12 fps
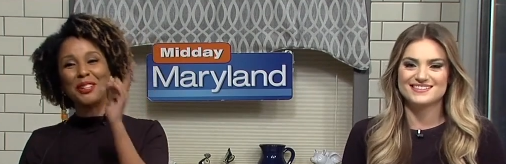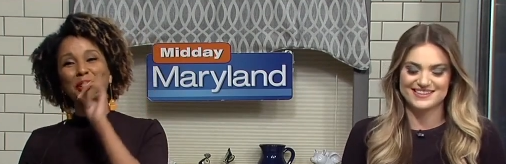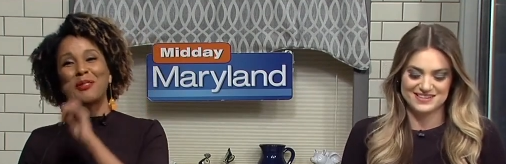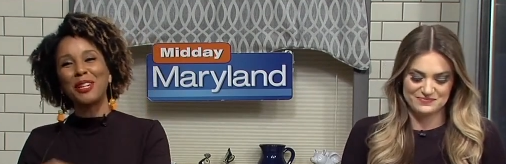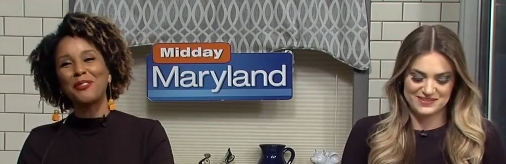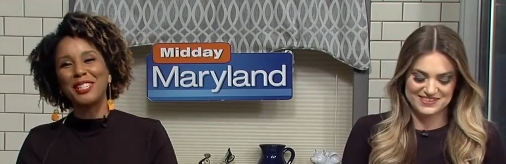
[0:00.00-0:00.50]

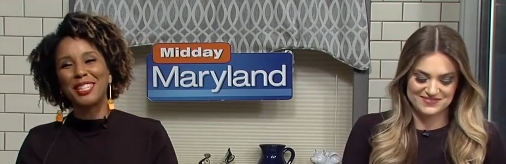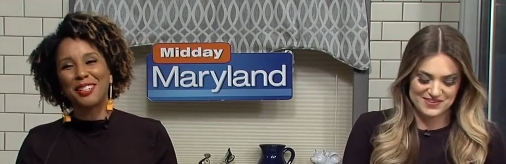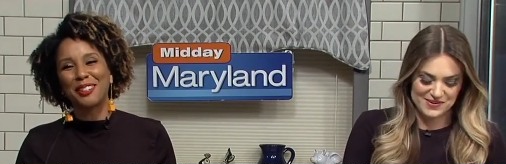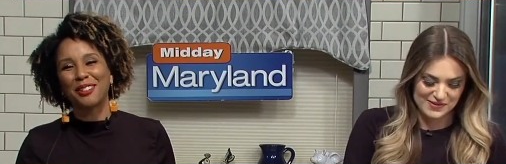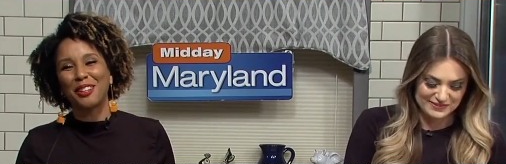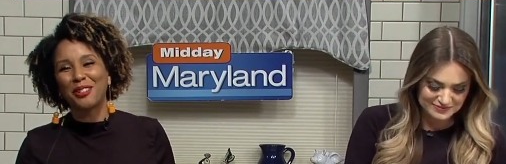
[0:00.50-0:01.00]
Speaker 1: want to visit difficult.
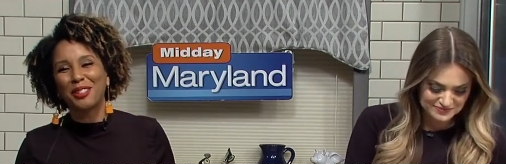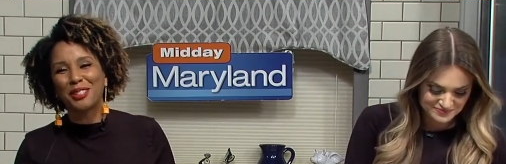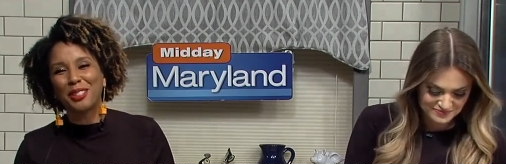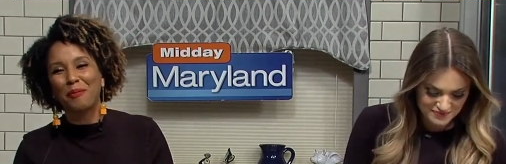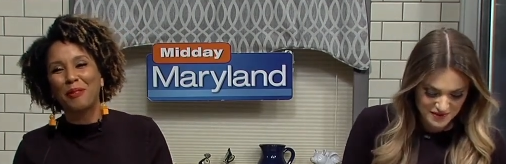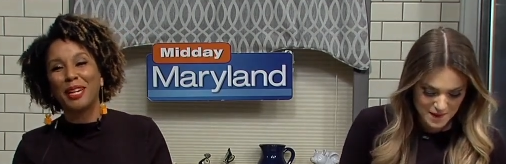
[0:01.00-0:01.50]
your local
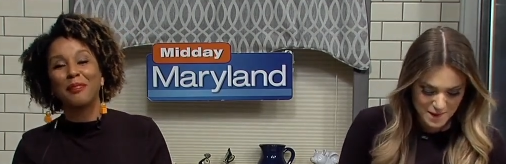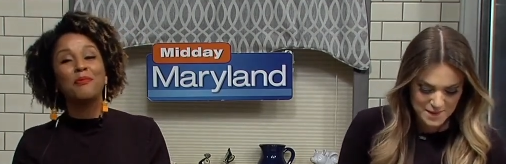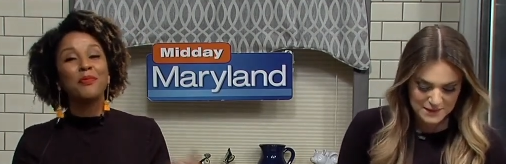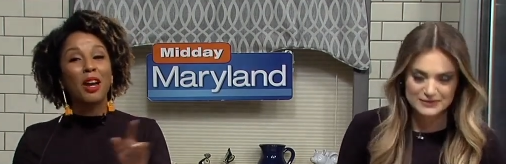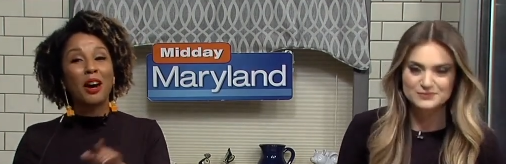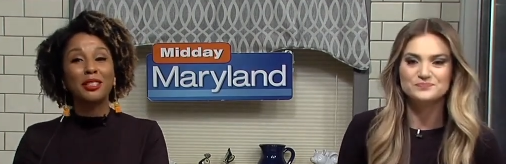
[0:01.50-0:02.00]
Subway?
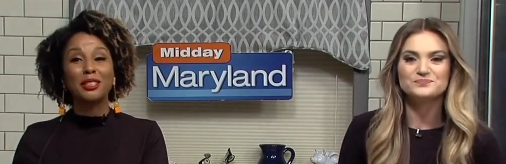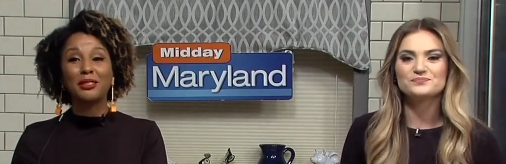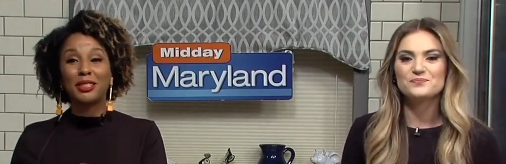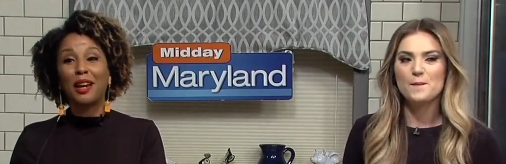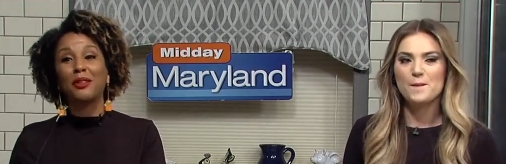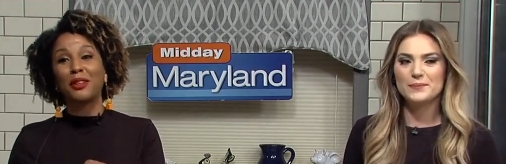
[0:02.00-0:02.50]
Also
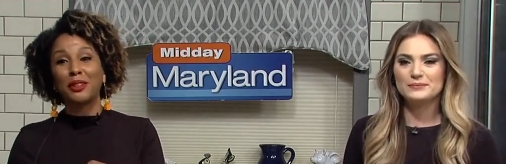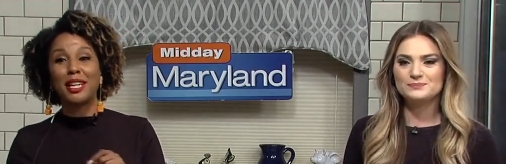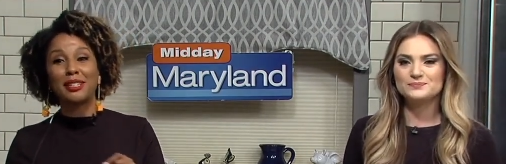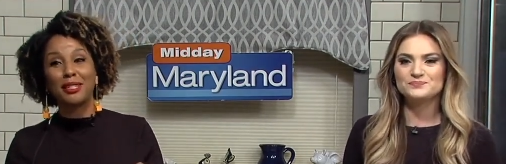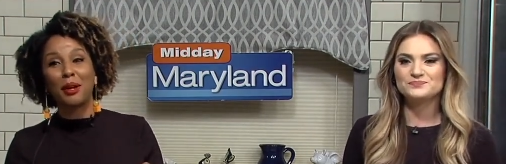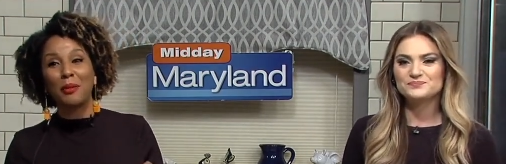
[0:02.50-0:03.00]
download
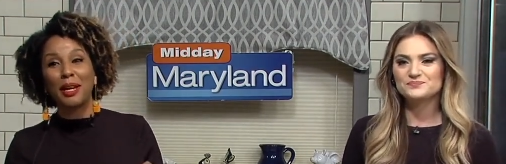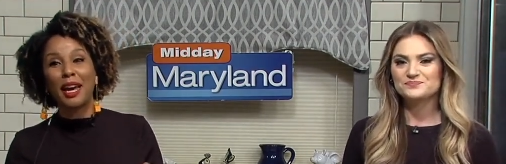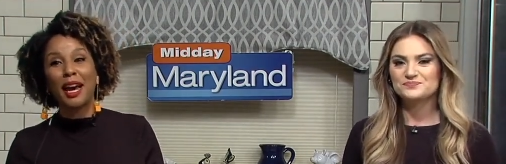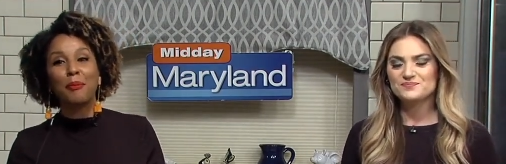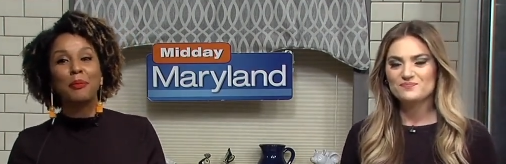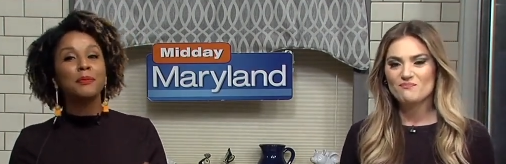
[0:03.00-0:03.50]
that Subway
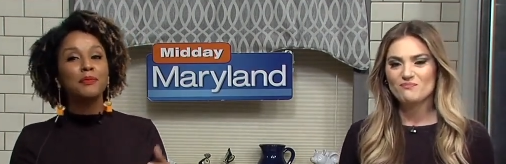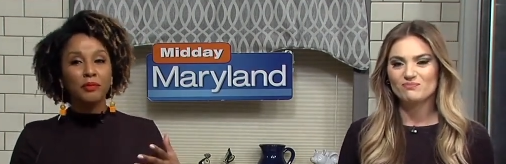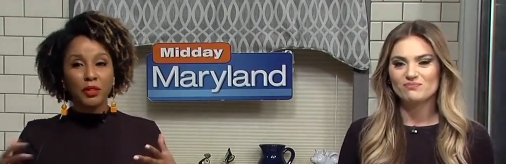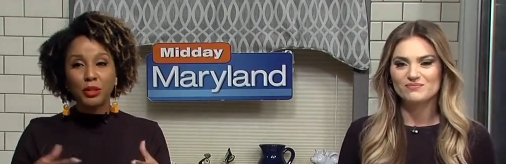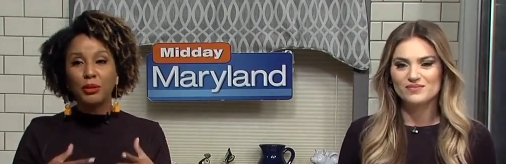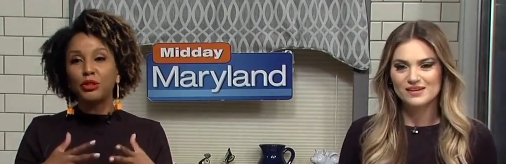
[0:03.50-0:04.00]
app
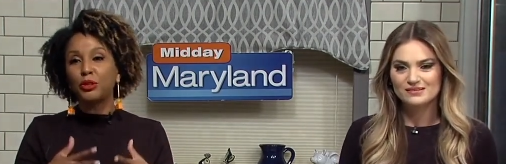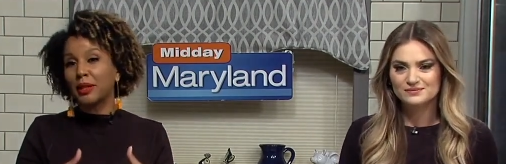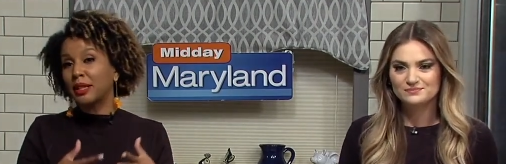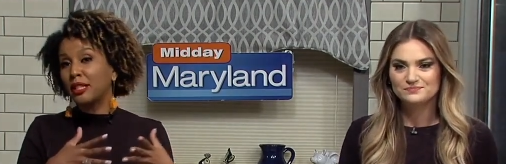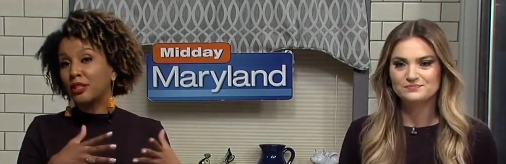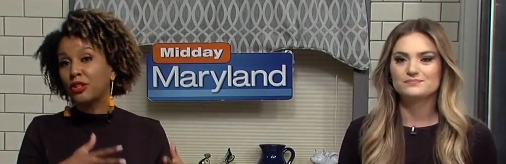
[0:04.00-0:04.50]
to
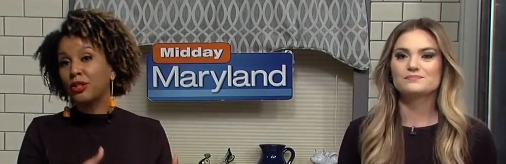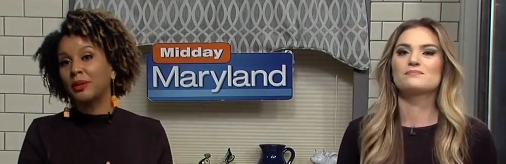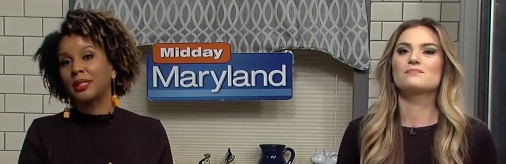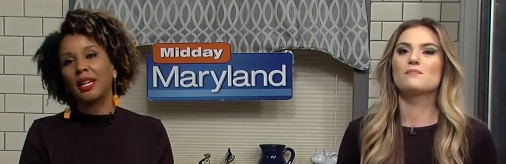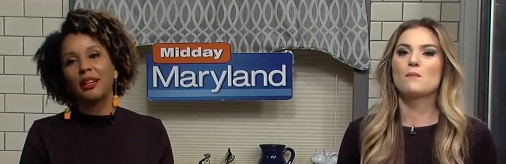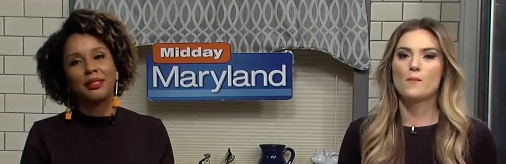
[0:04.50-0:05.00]
enjoy these new
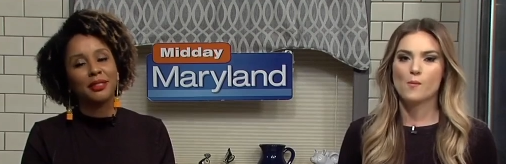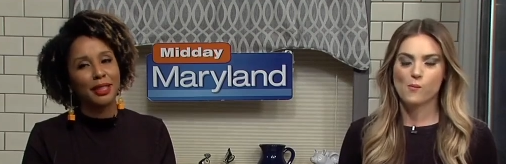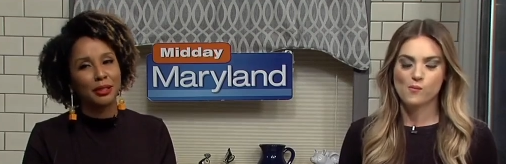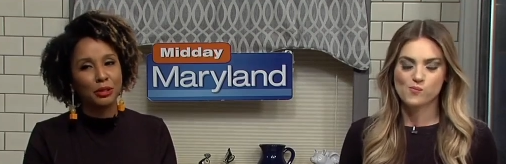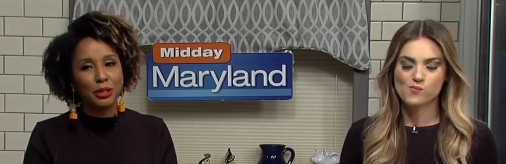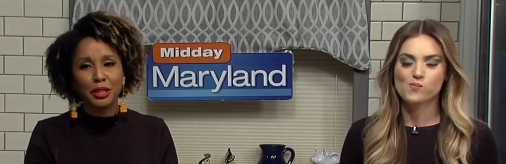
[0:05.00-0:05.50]
Italian
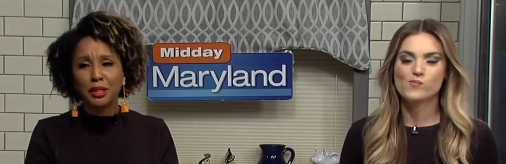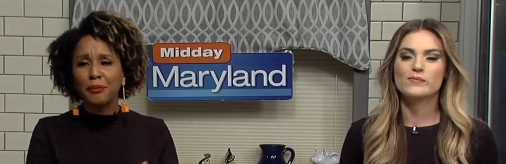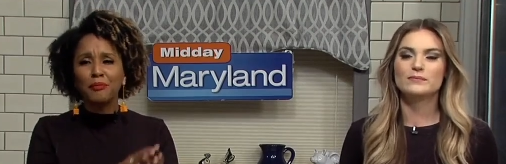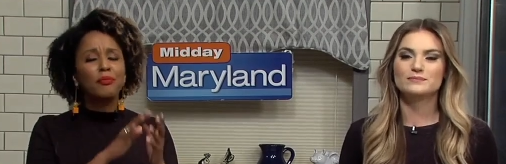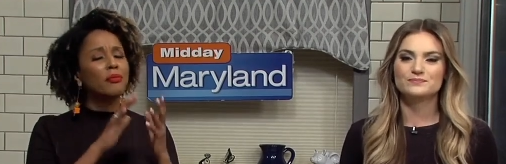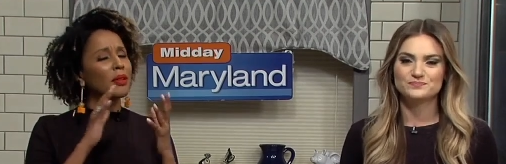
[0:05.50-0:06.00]
sandwiches.
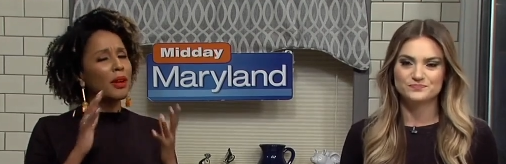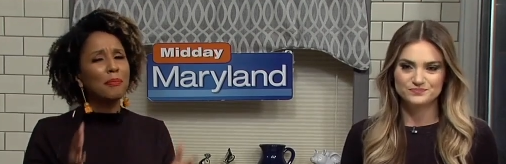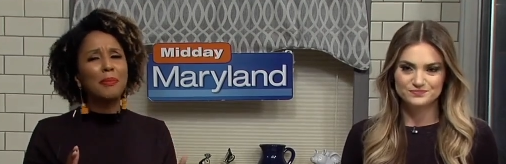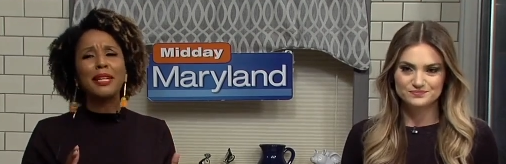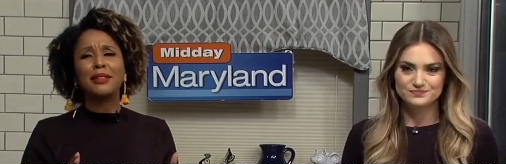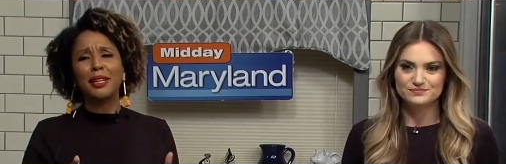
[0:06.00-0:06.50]
A
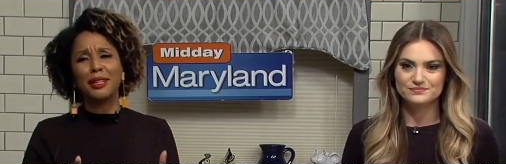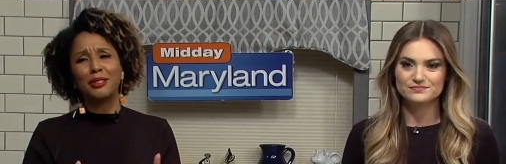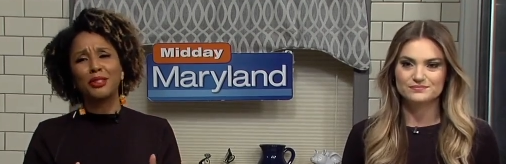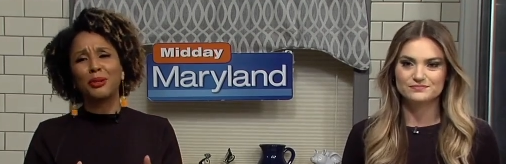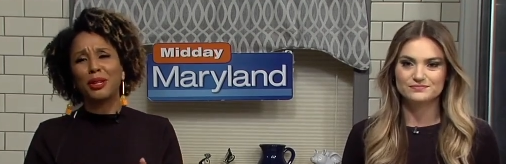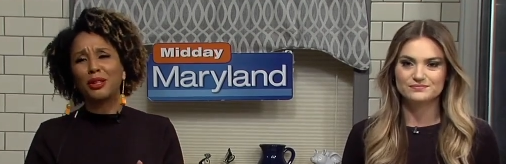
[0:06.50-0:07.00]
big thanks
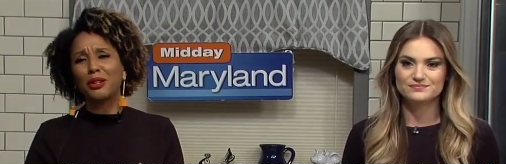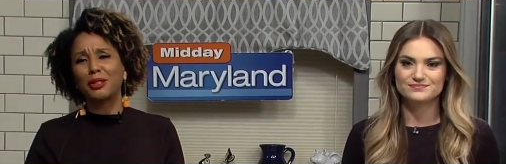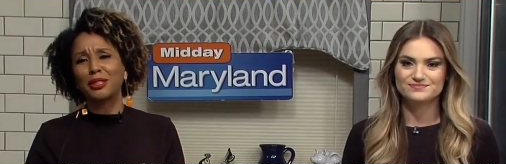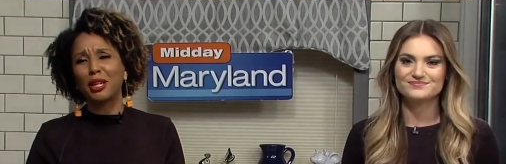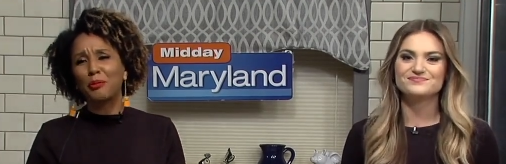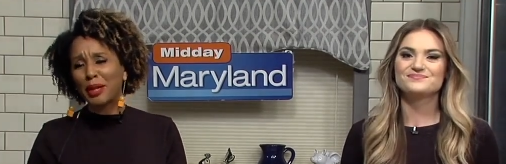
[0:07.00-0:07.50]
to our
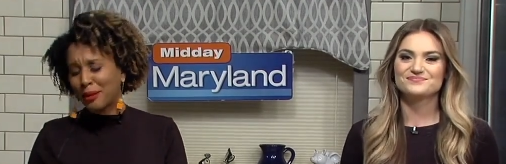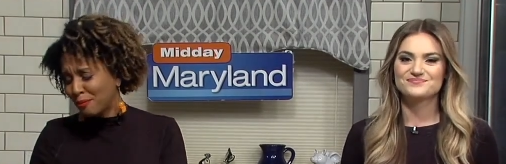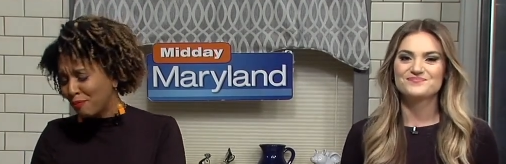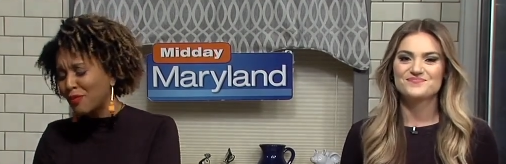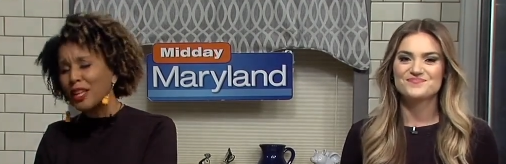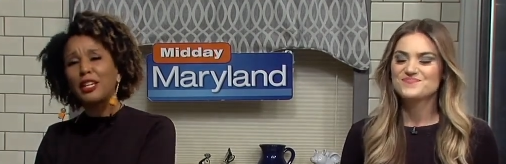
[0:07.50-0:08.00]
local Subway.
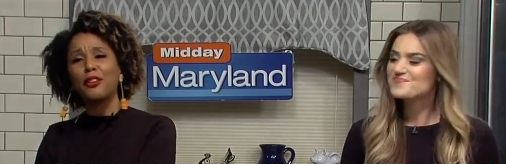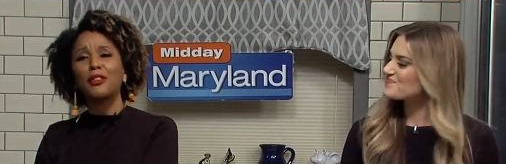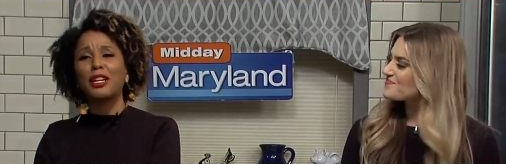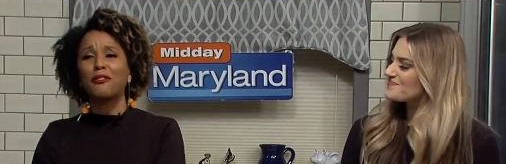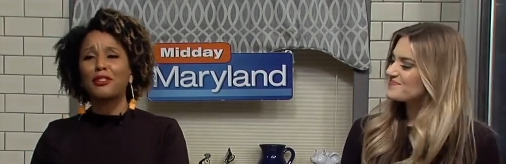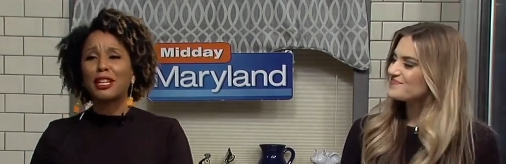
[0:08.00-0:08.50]
Thank you for
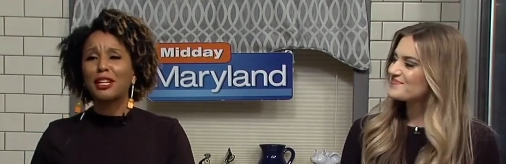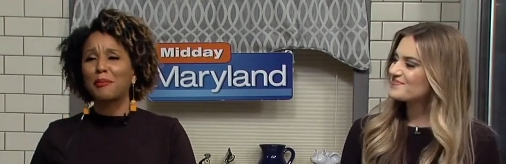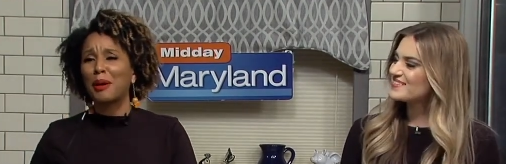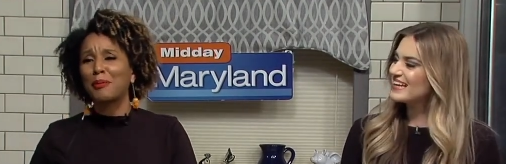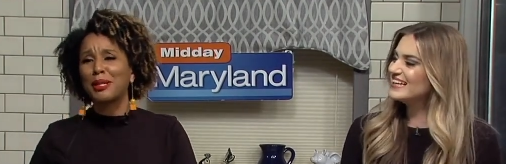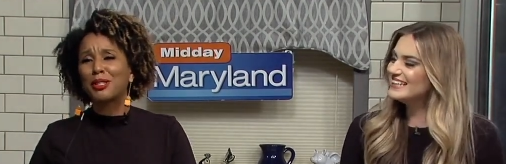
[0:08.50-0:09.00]
not forgetting
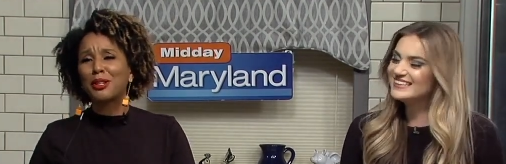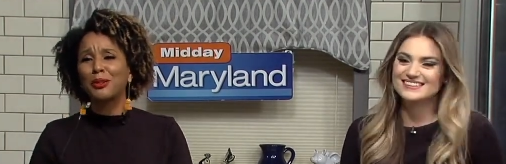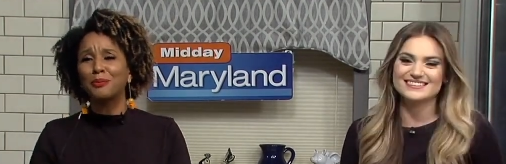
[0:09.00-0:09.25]
about me too